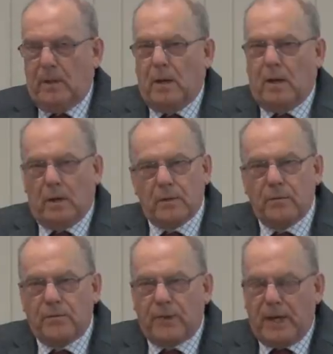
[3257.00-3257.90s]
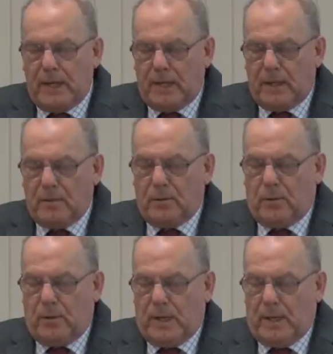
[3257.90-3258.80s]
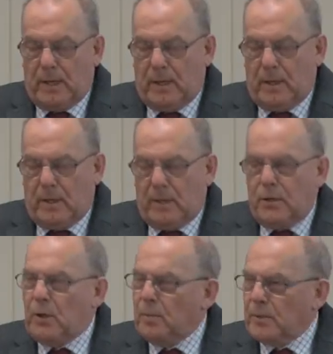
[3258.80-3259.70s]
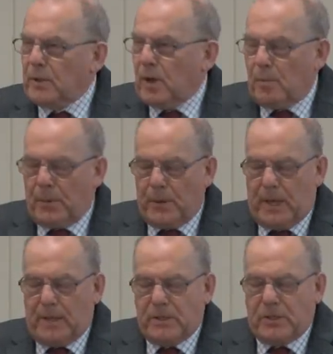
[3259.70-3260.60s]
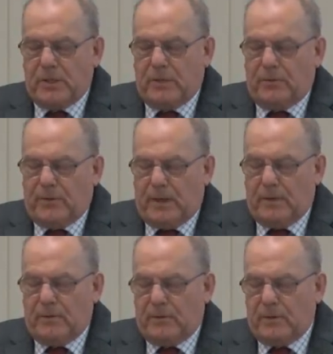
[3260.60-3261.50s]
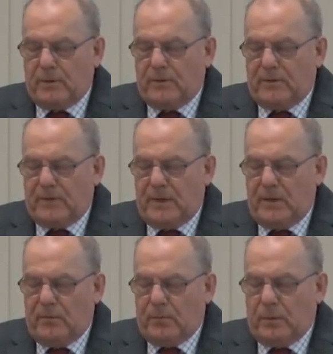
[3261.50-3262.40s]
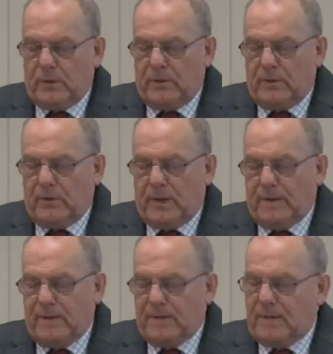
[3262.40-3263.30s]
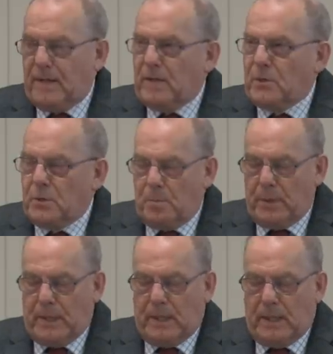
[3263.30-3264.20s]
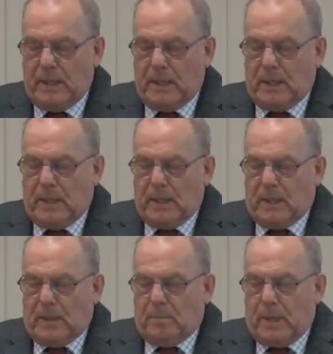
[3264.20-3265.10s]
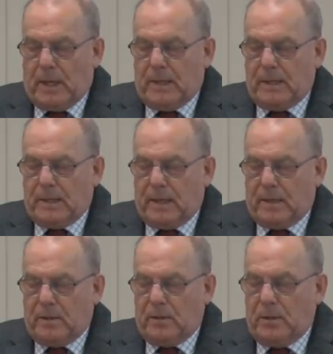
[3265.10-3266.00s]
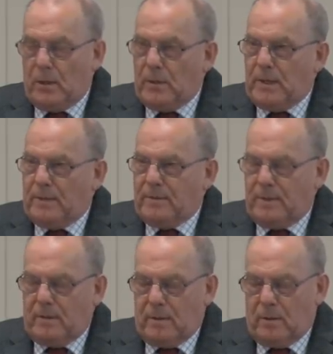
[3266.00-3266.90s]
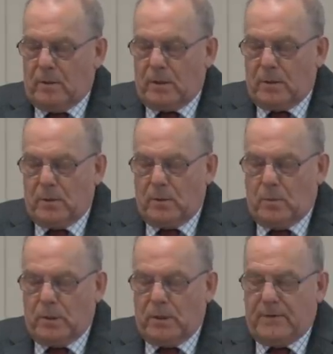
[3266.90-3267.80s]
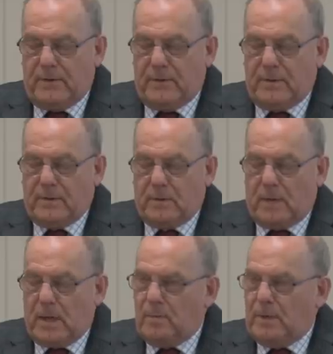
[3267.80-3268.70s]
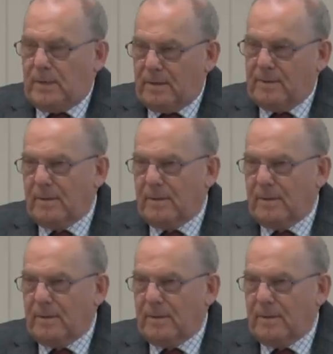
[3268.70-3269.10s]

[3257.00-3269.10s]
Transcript: Unfading glory. Human comprehension fails to conceive what that estate should be. Mind cannot know it, nor could words describe it.